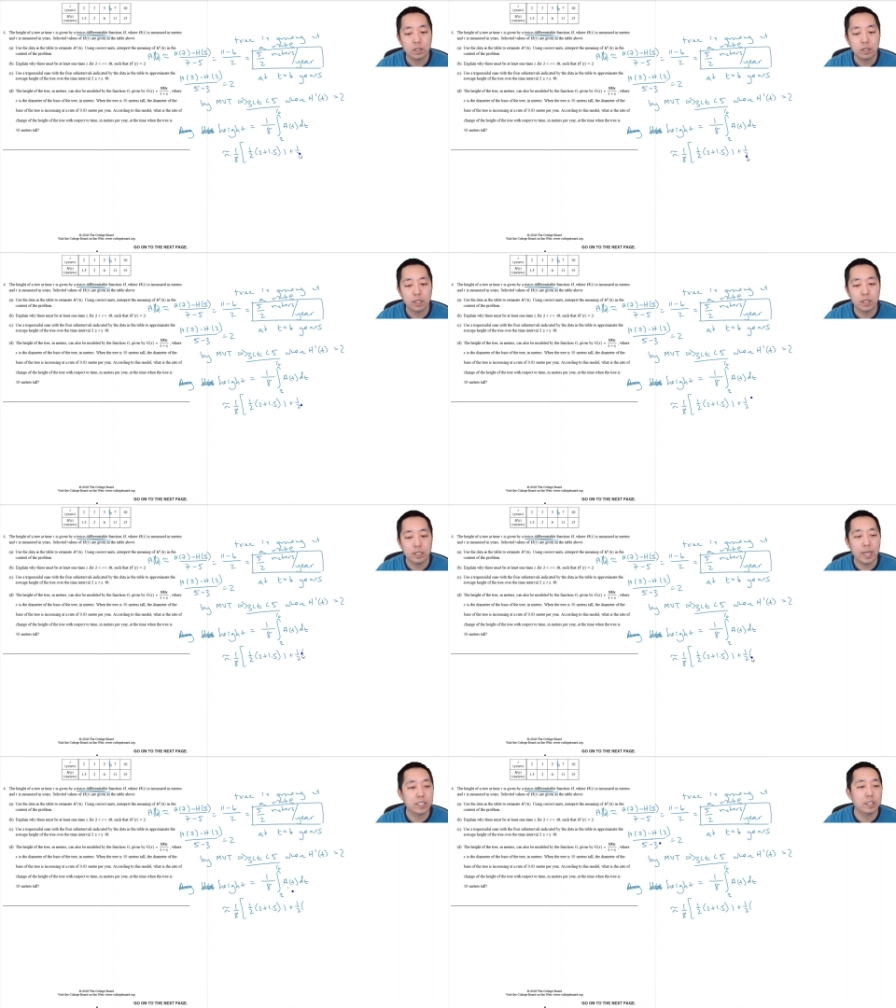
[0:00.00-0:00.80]
Then the
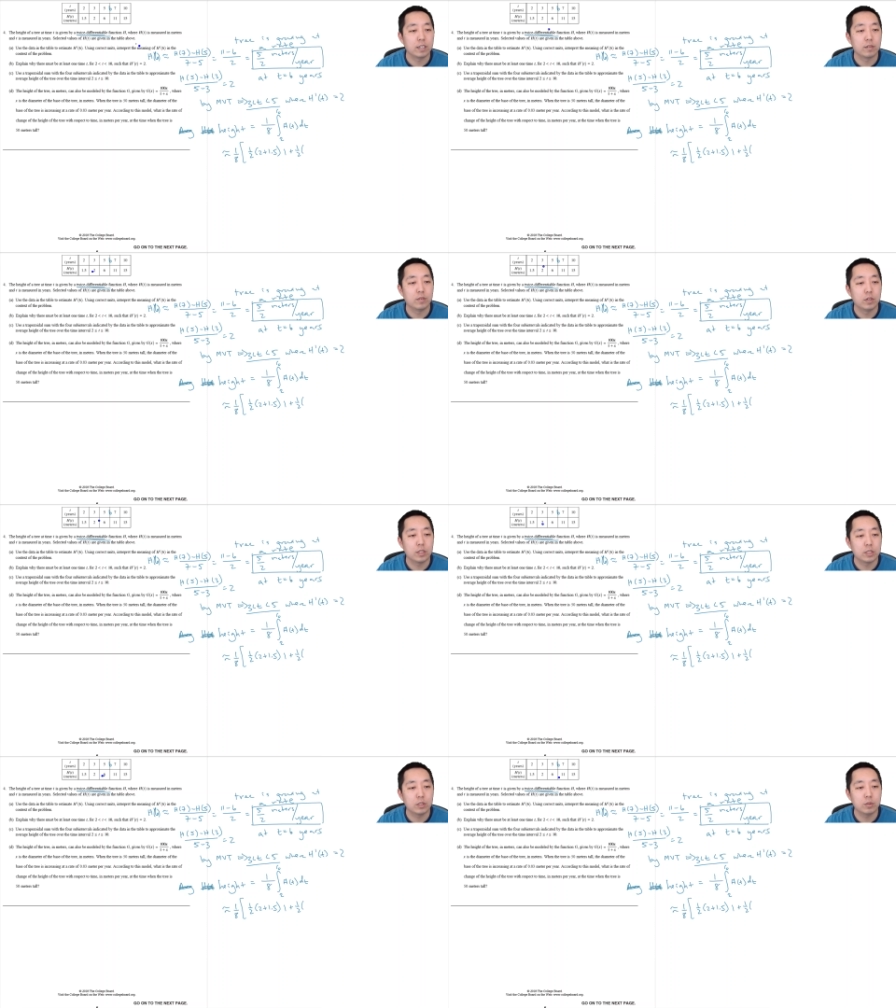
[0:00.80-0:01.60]
next interval
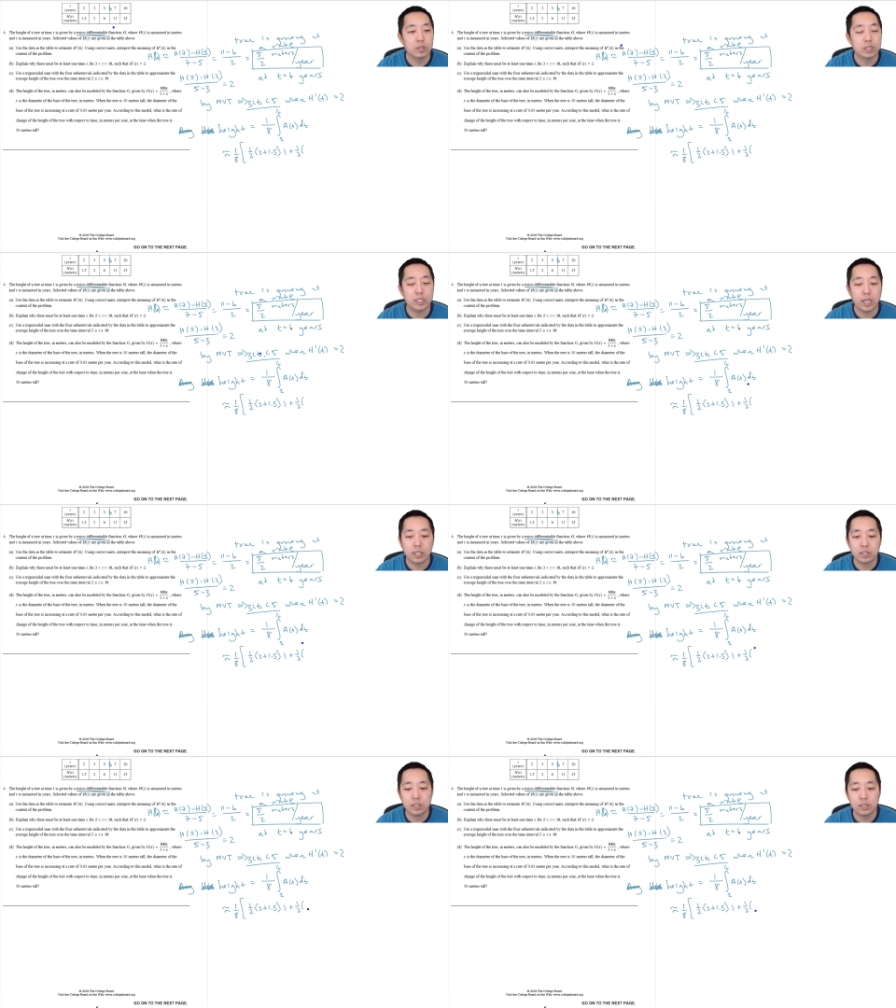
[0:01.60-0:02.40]
is two to
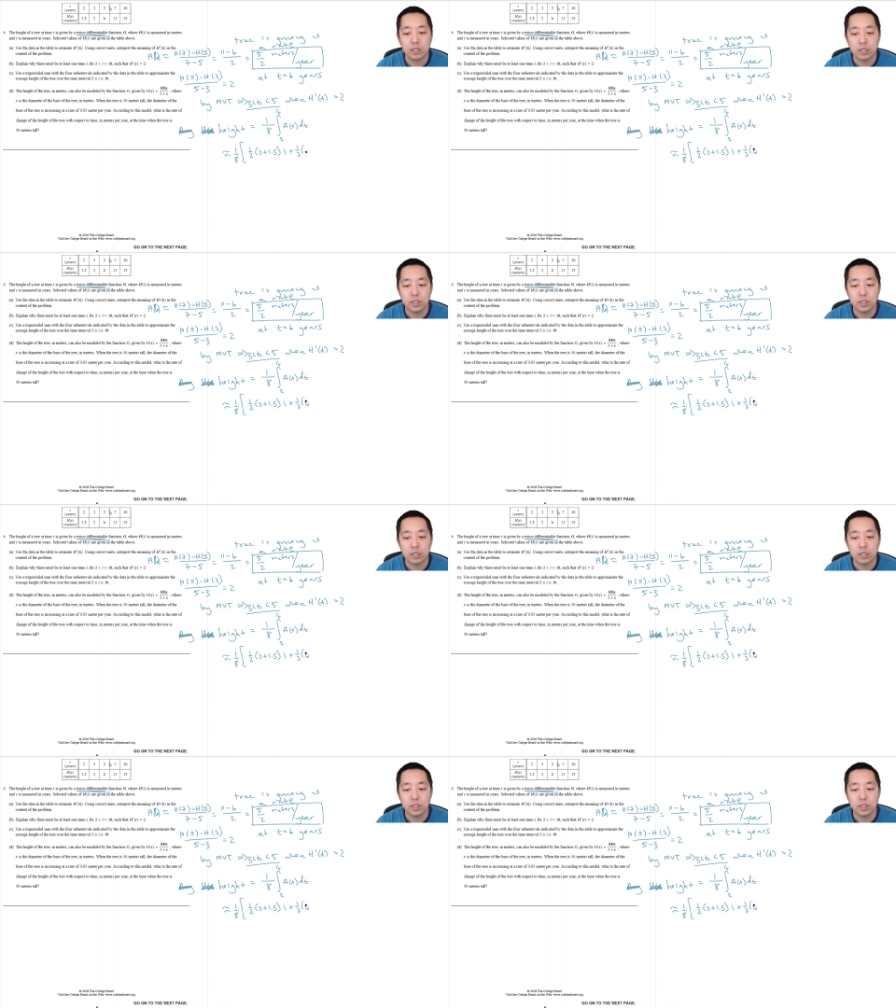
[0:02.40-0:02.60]
six.